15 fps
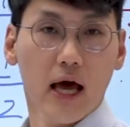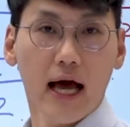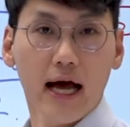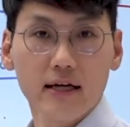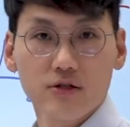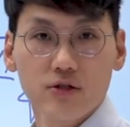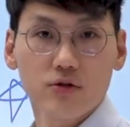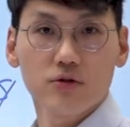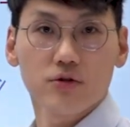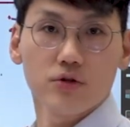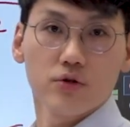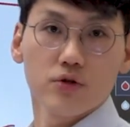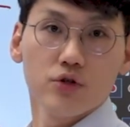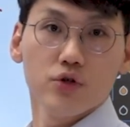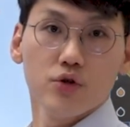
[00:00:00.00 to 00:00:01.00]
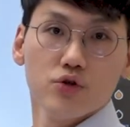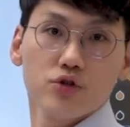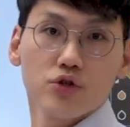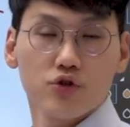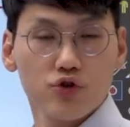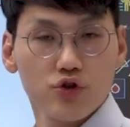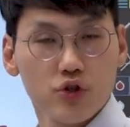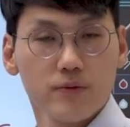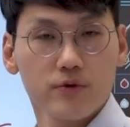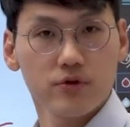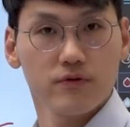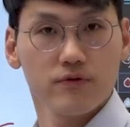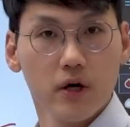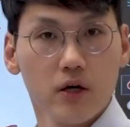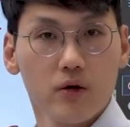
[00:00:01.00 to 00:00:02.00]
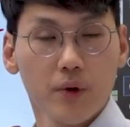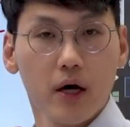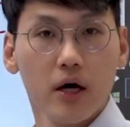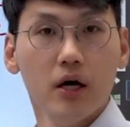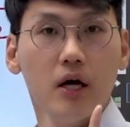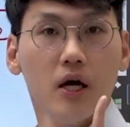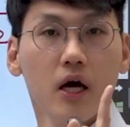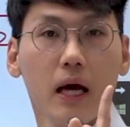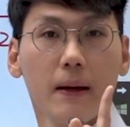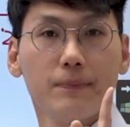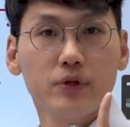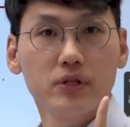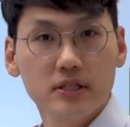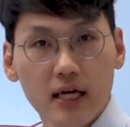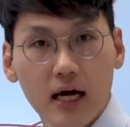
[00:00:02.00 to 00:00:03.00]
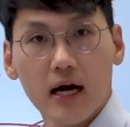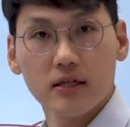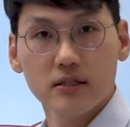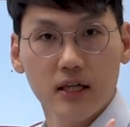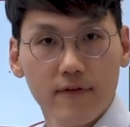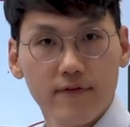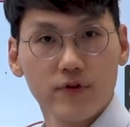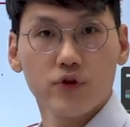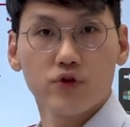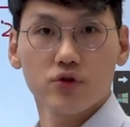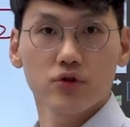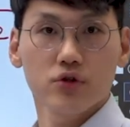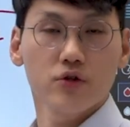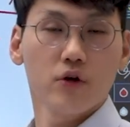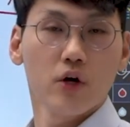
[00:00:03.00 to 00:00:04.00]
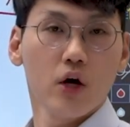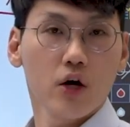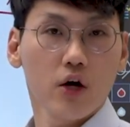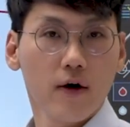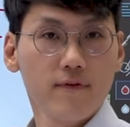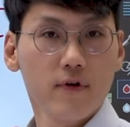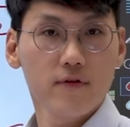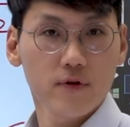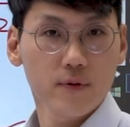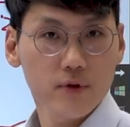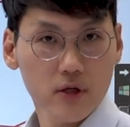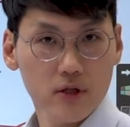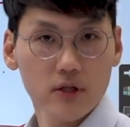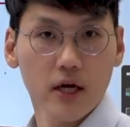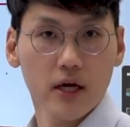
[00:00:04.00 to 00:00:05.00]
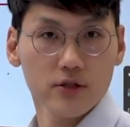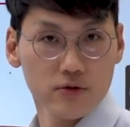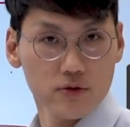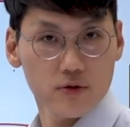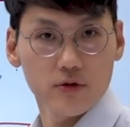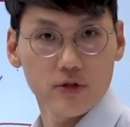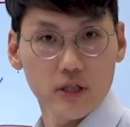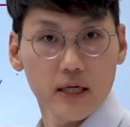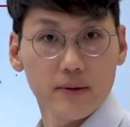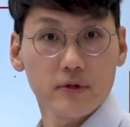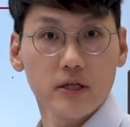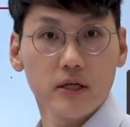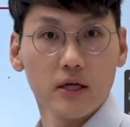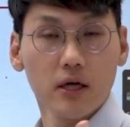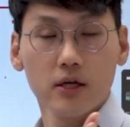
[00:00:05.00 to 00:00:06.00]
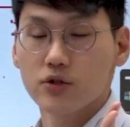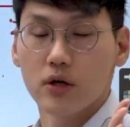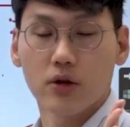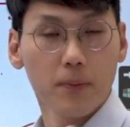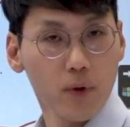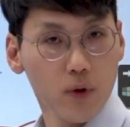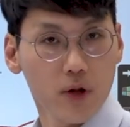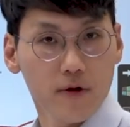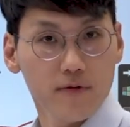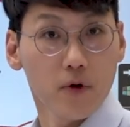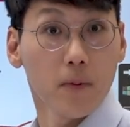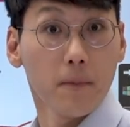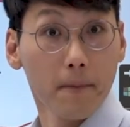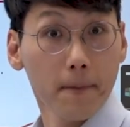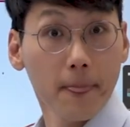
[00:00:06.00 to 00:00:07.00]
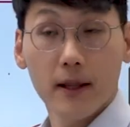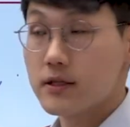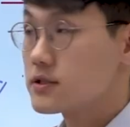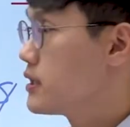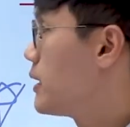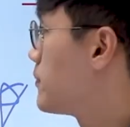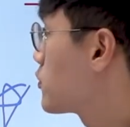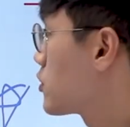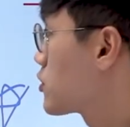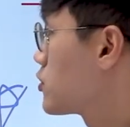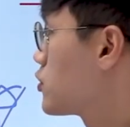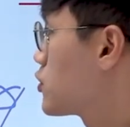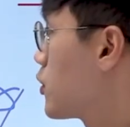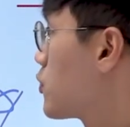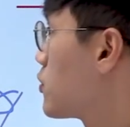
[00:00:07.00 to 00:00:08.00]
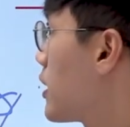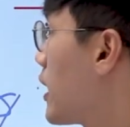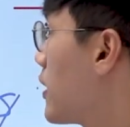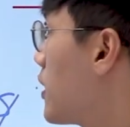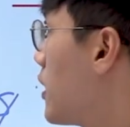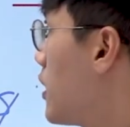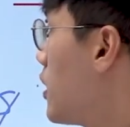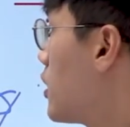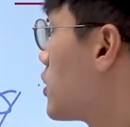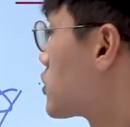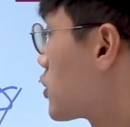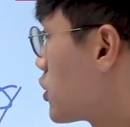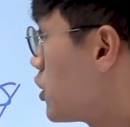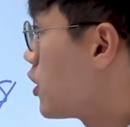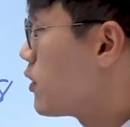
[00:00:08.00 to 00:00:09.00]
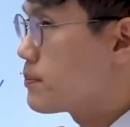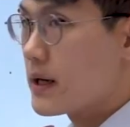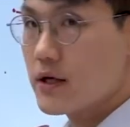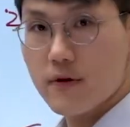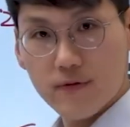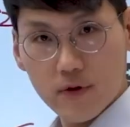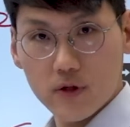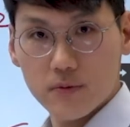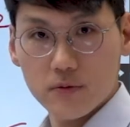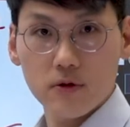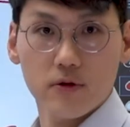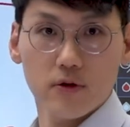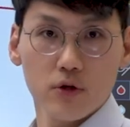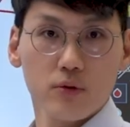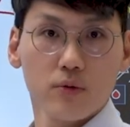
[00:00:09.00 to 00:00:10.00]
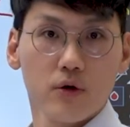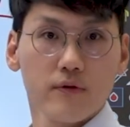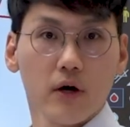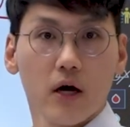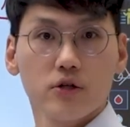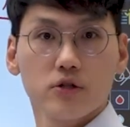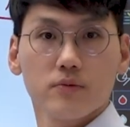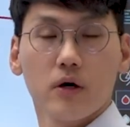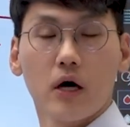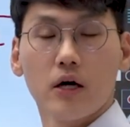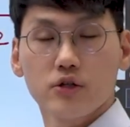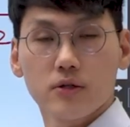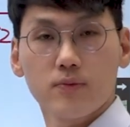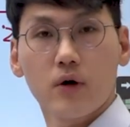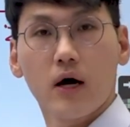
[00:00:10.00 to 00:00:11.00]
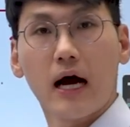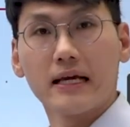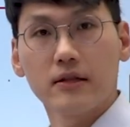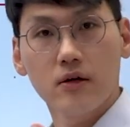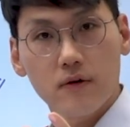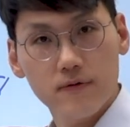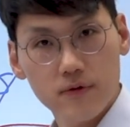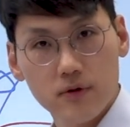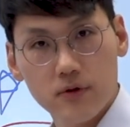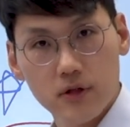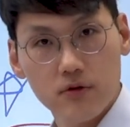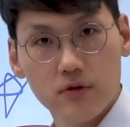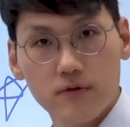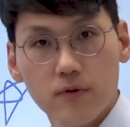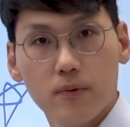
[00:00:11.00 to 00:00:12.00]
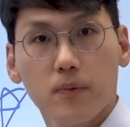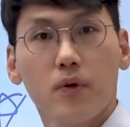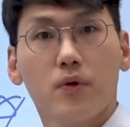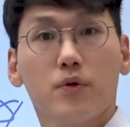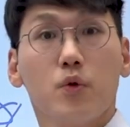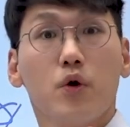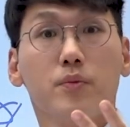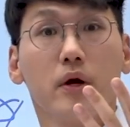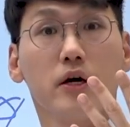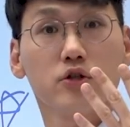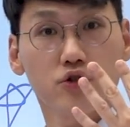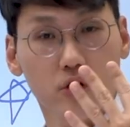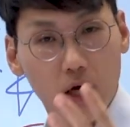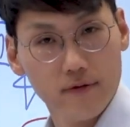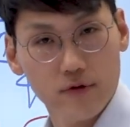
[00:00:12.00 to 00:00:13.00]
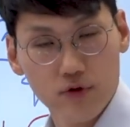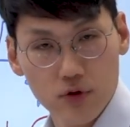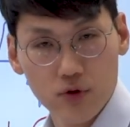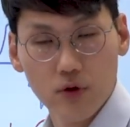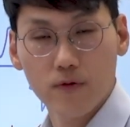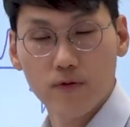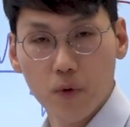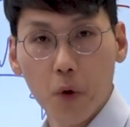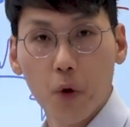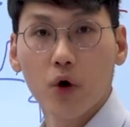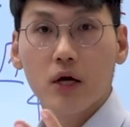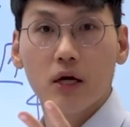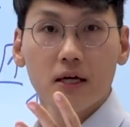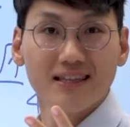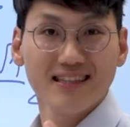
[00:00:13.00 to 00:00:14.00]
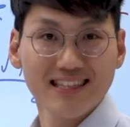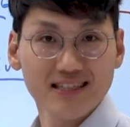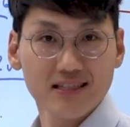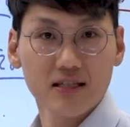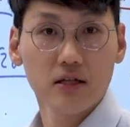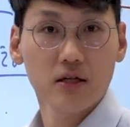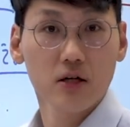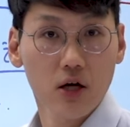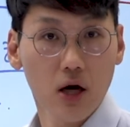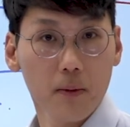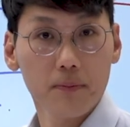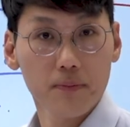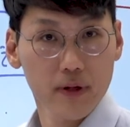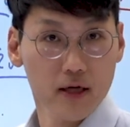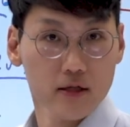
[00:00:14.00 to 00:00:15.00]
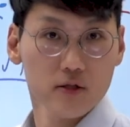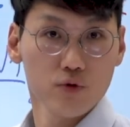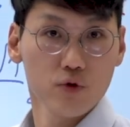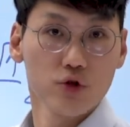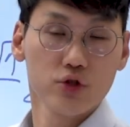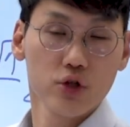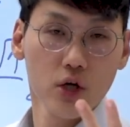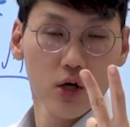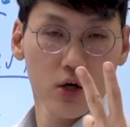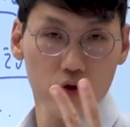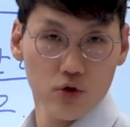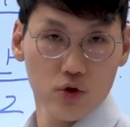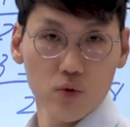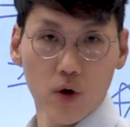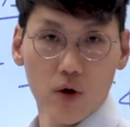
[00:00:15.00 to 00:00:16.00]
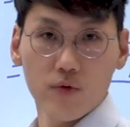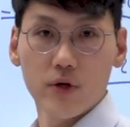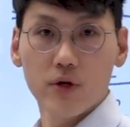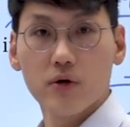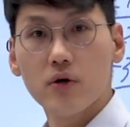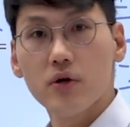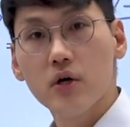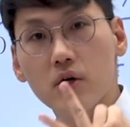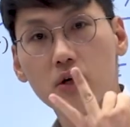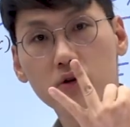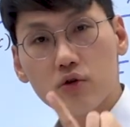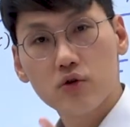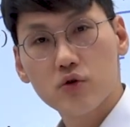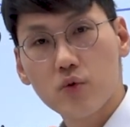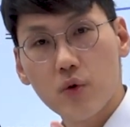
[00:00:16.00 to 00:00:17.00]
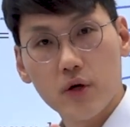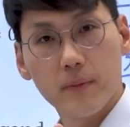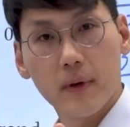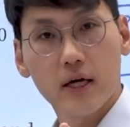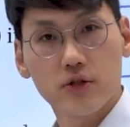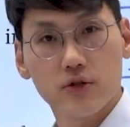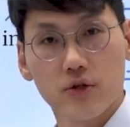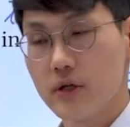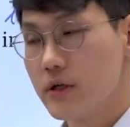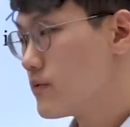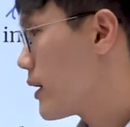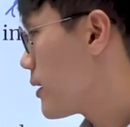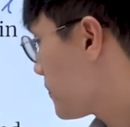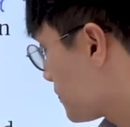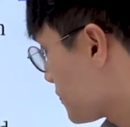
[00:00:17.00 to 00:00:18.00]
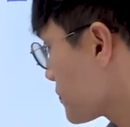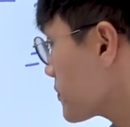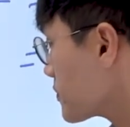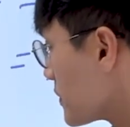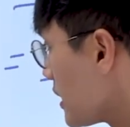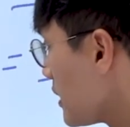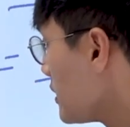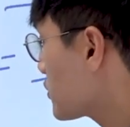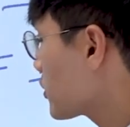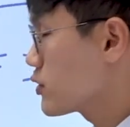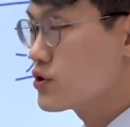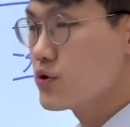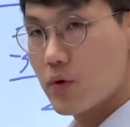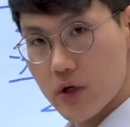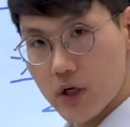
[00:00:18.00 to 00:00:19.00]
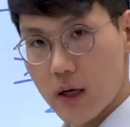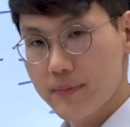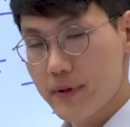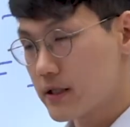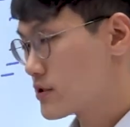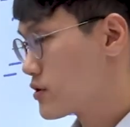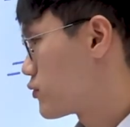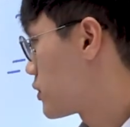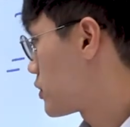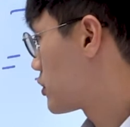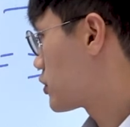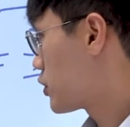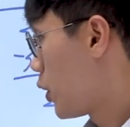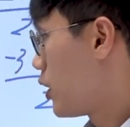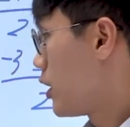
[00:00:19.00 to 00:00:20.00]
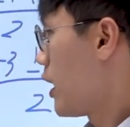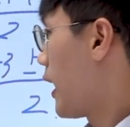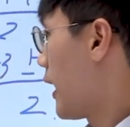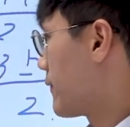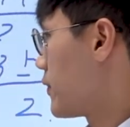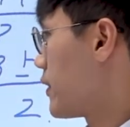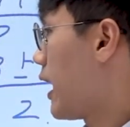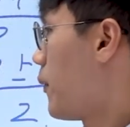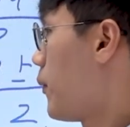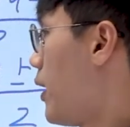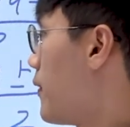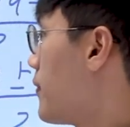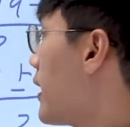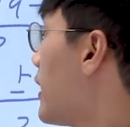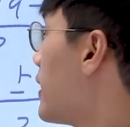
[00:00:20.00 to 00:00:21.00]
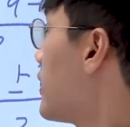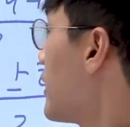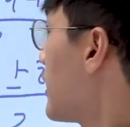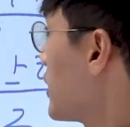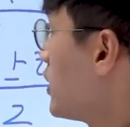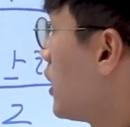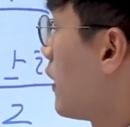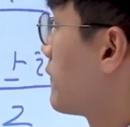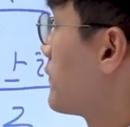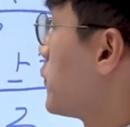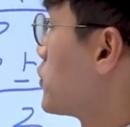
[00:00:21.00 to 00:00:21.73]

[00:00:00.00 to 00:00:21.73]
asks you to use the trigonometry very well and precise definition to convert from the Cartesian to the the polar form. So let me quickly show you that. So here, by the fundamental theorem of algebra, I know for the degree 4 polynomial, I should have the 4 distinct complex roots. 2 are real, 2 are imaginary, right? 2 are complex roots. So for that one, then, for